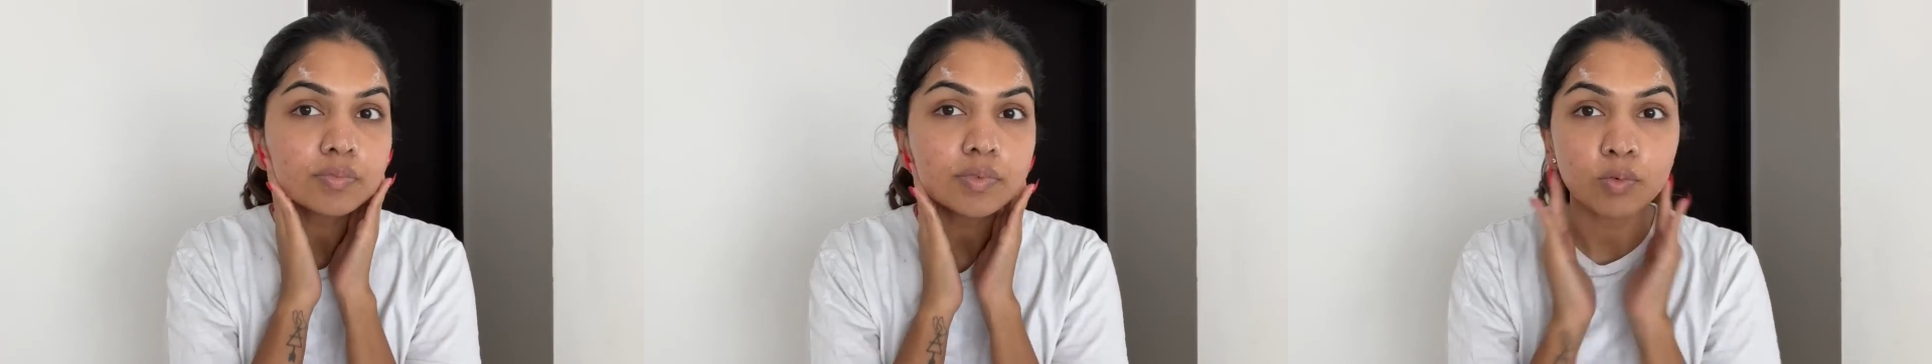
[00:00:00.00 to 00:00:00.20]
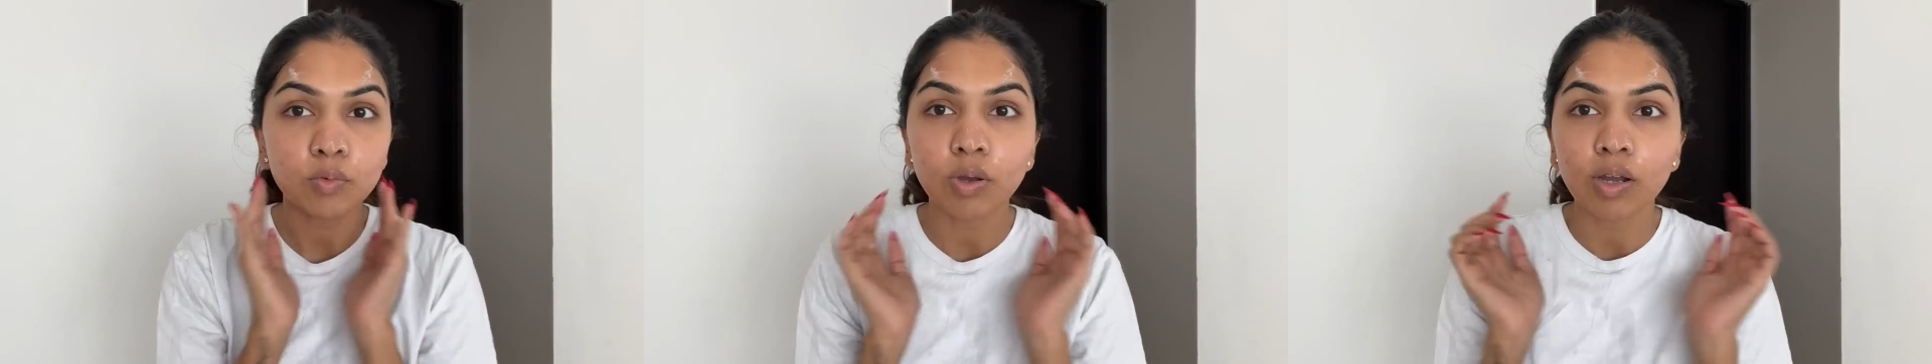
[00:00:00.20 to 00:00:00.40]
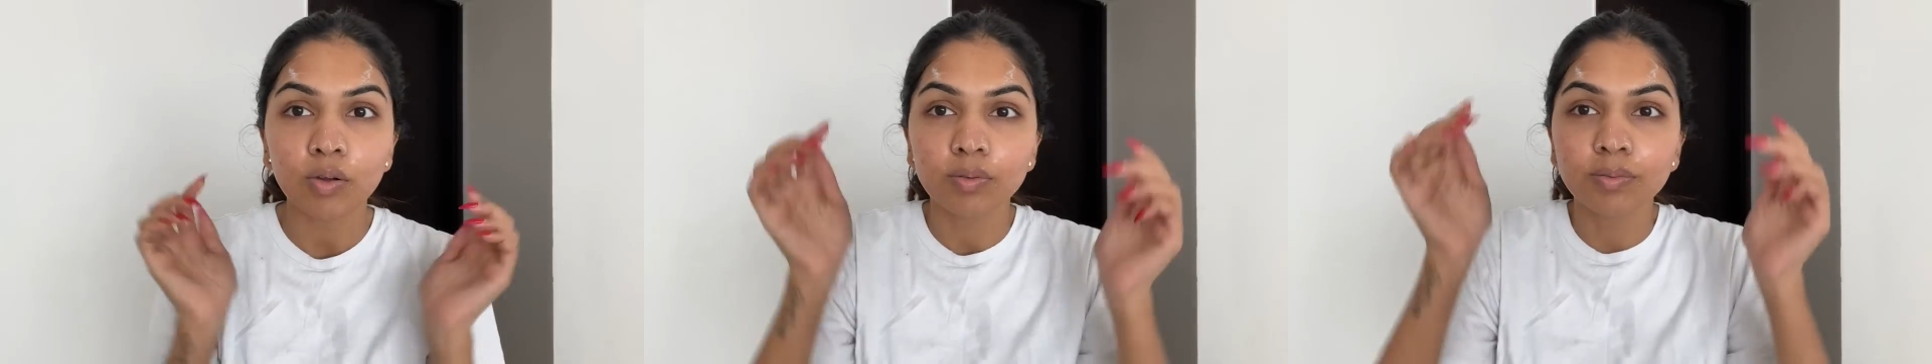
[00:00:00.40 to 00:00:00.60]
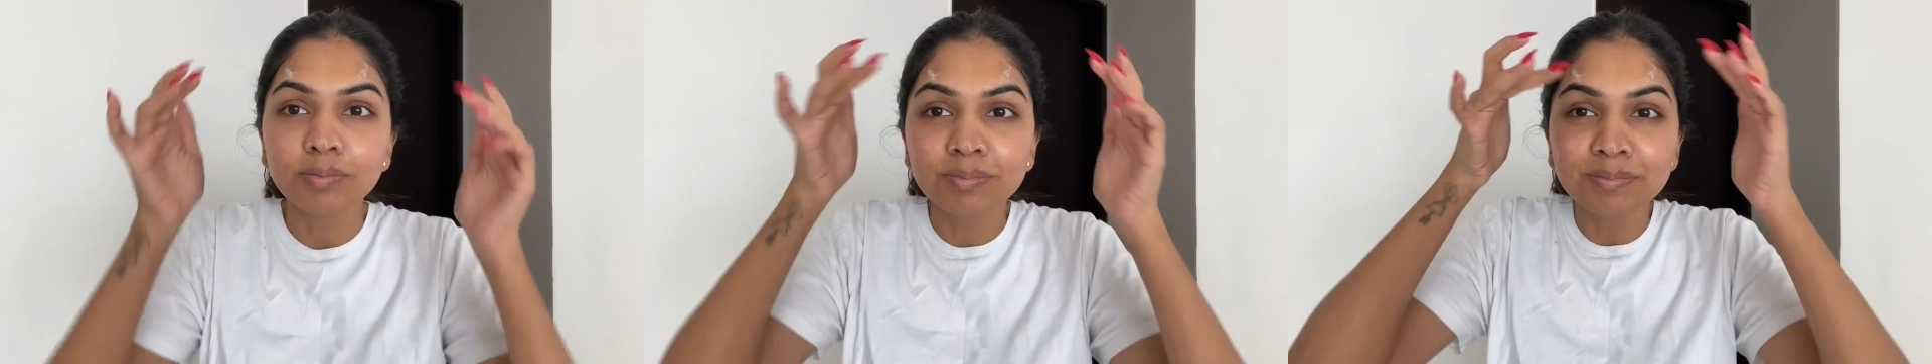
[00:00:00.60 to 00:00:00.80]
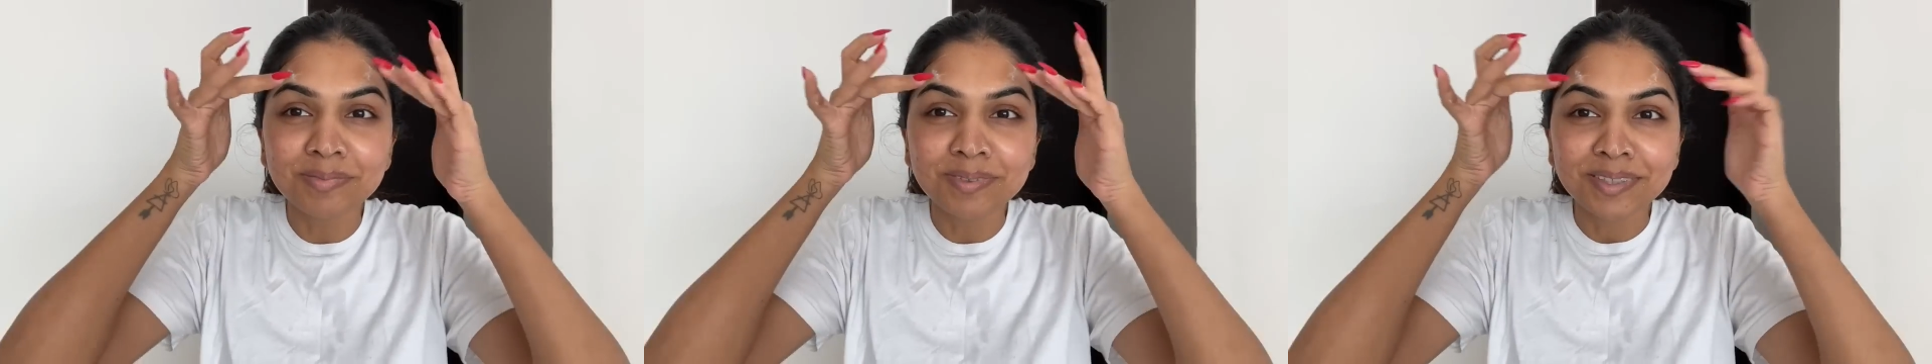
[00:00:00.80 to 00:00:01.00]
Wow,
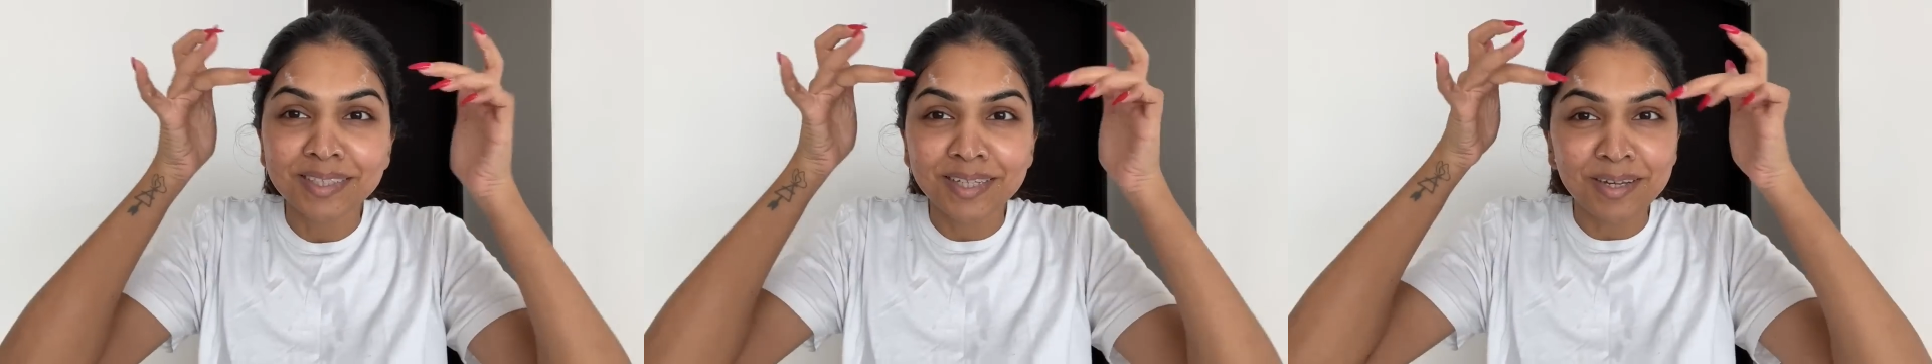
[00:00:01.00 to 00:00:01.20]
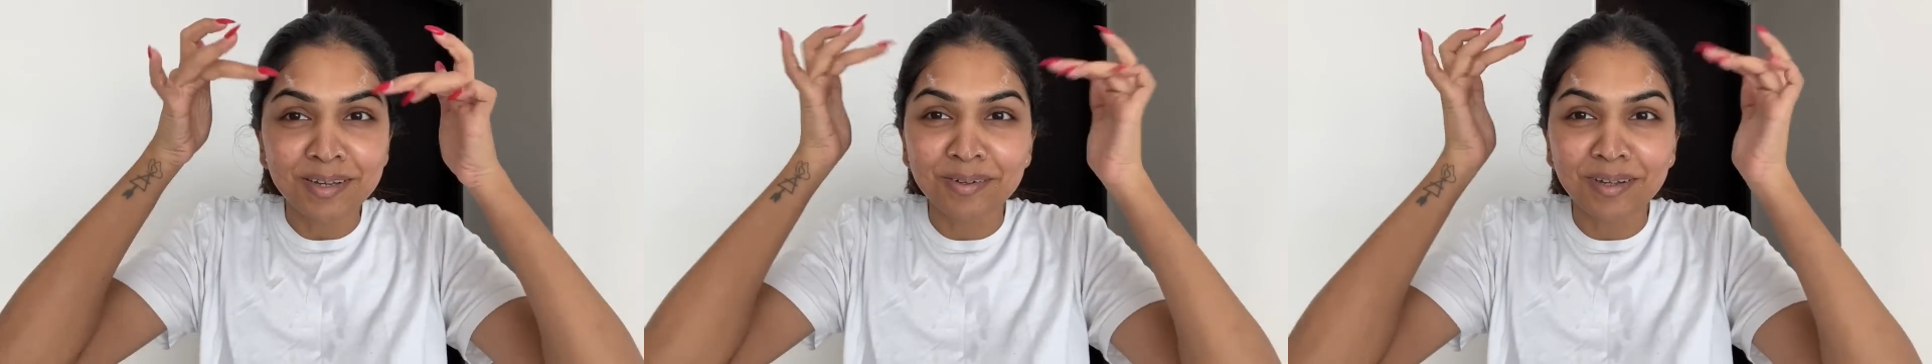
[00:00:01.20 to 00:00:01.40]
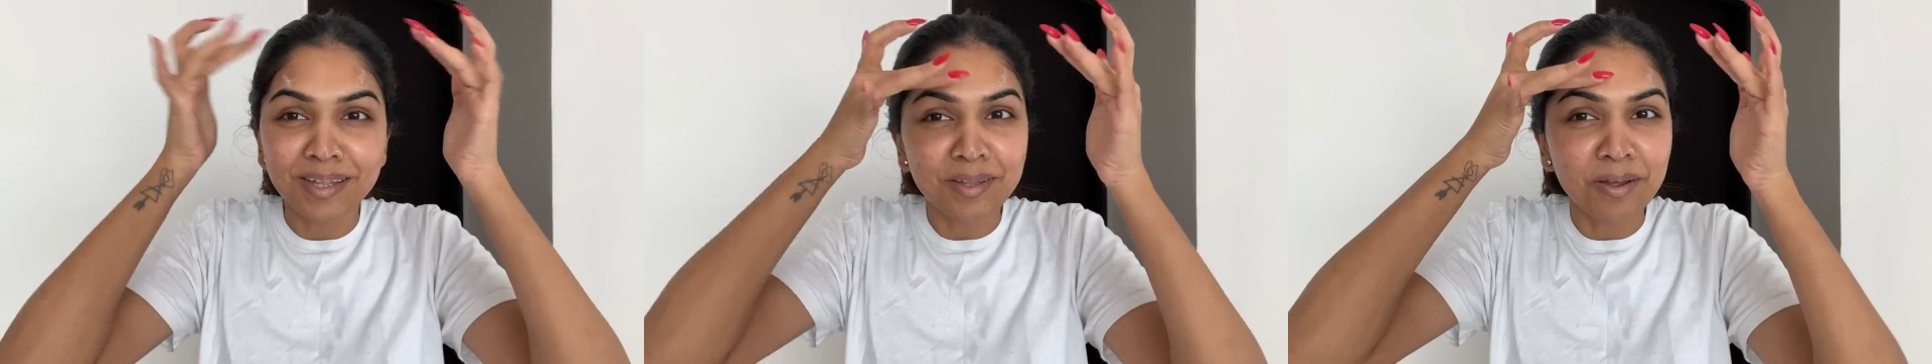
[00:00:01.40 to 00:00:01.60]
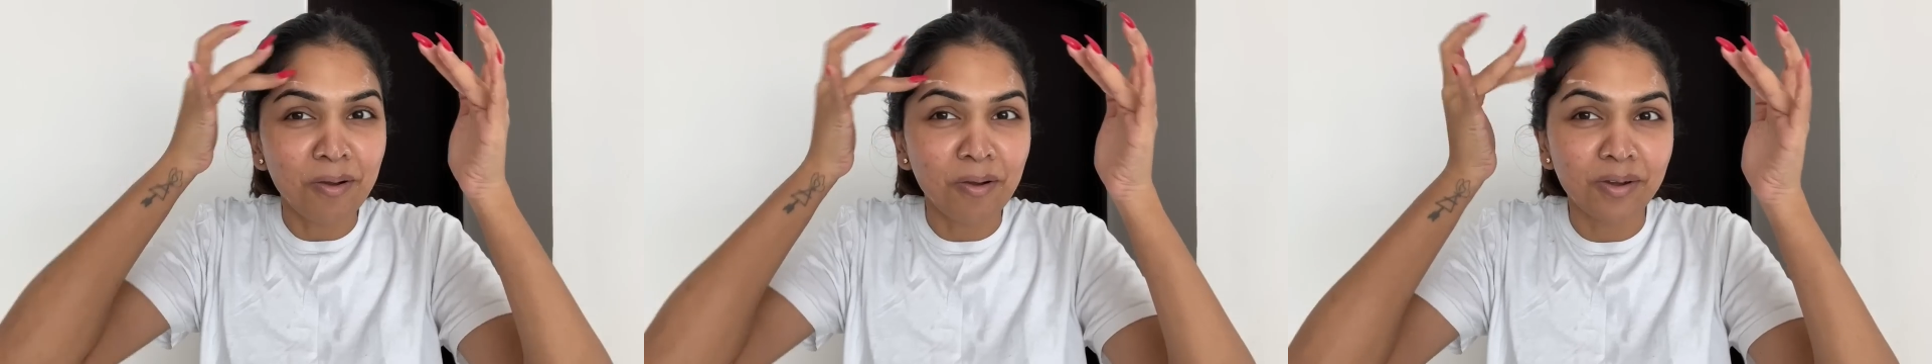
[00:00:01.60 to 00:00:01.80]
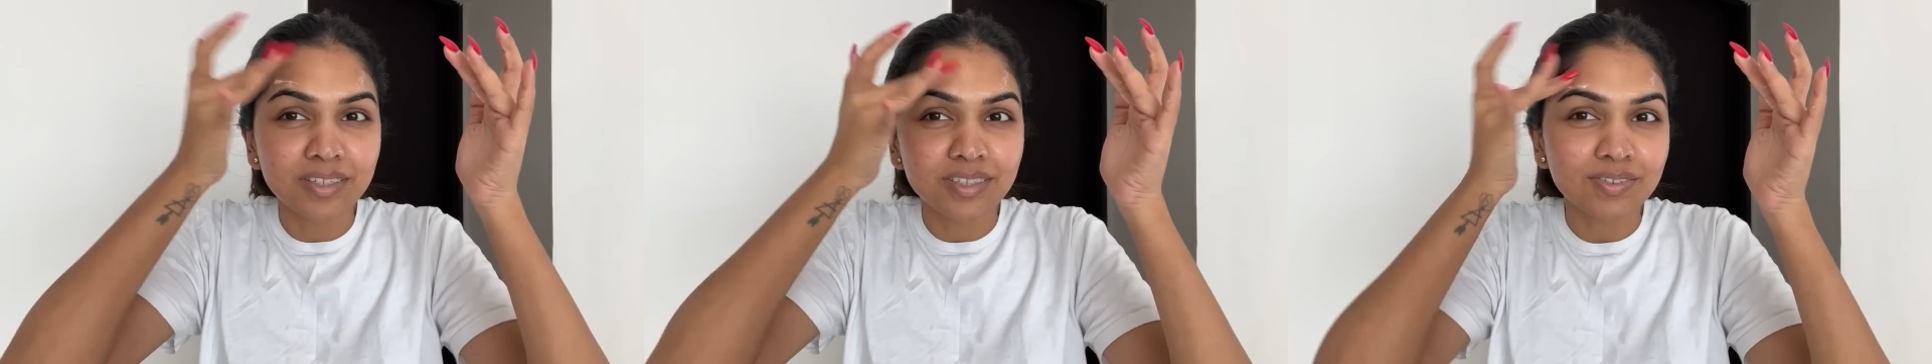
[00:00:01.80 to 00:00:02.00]
look at the
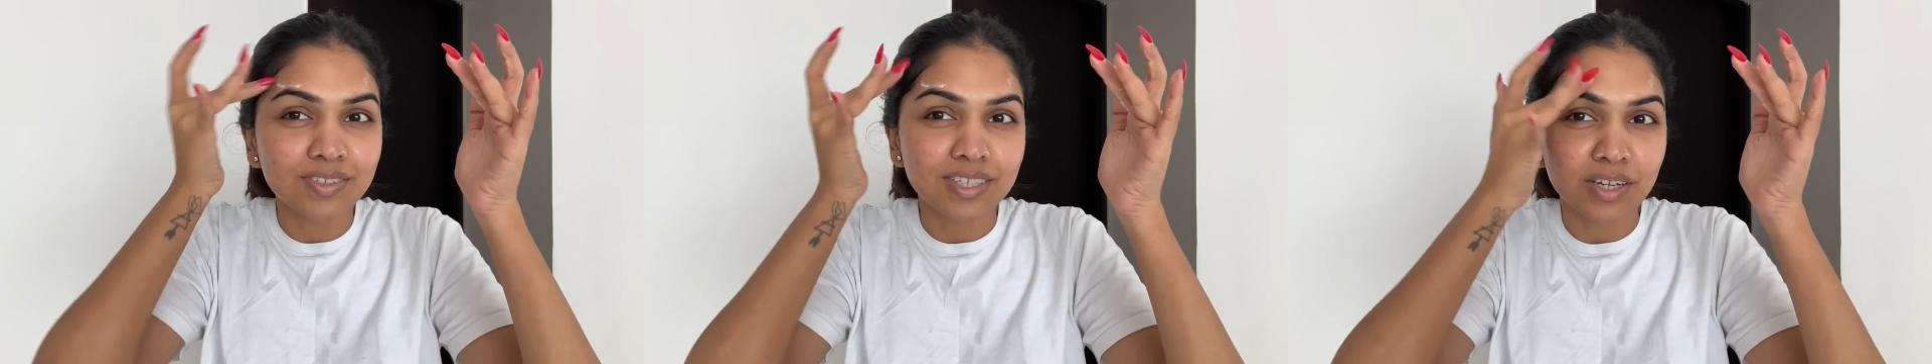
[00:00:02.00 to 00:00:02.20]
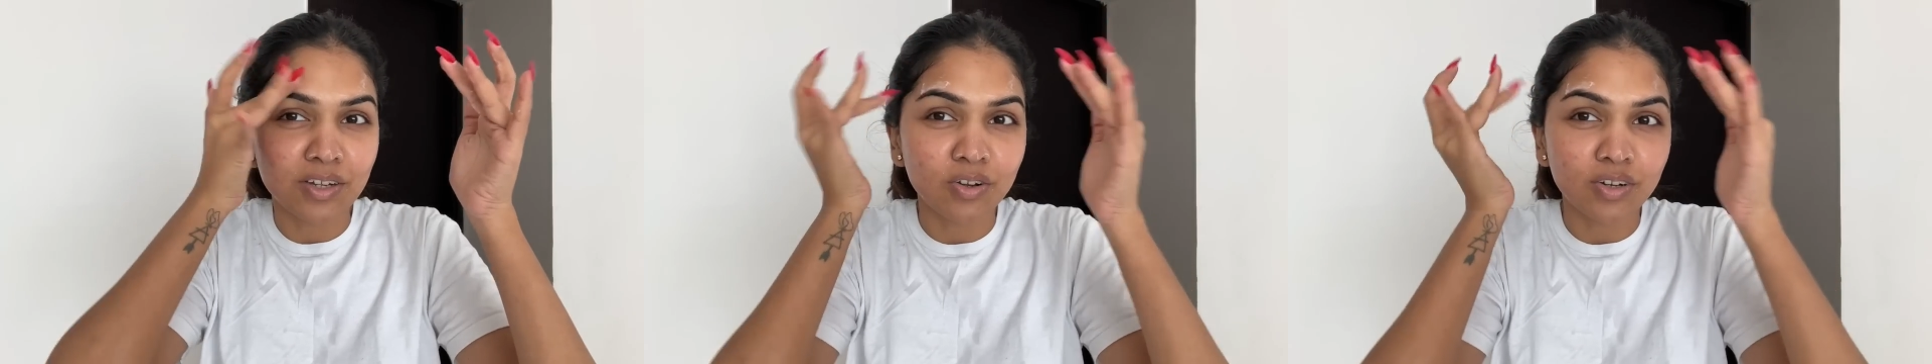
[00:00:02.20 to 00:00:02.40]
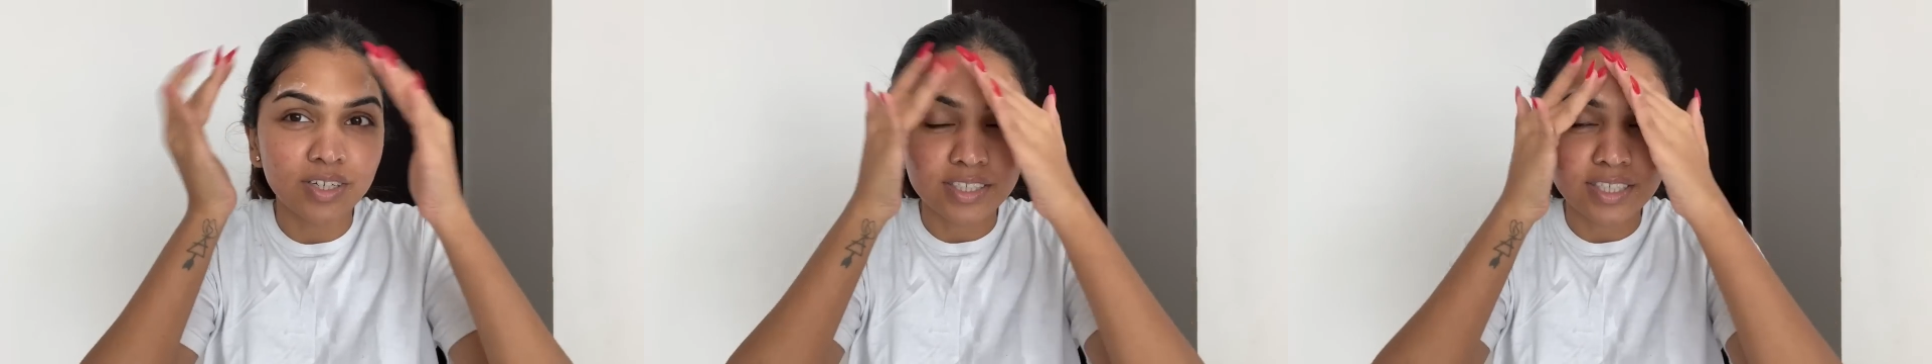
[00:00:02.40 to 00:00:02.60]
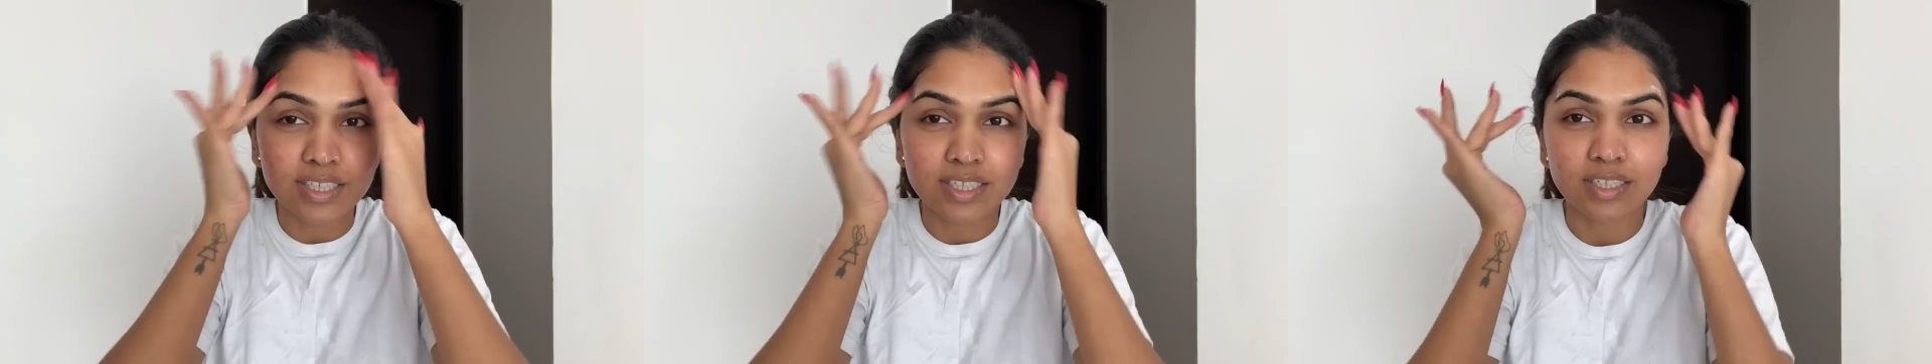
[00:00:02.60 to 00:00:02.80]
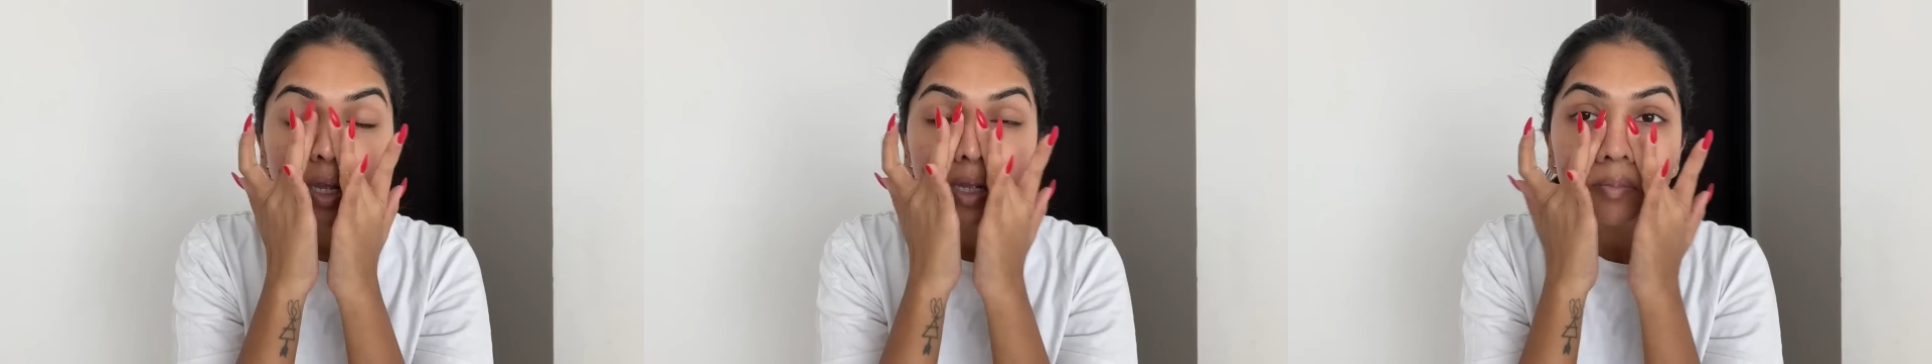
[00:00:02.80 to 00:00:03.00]
horns which I got
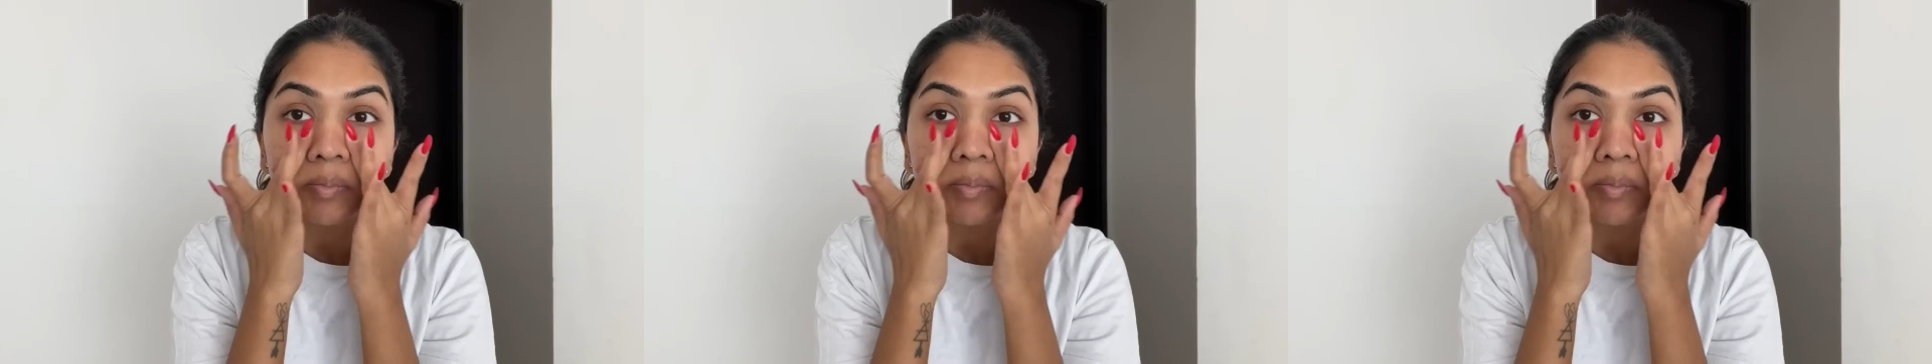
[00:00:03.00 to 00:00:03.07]
just now.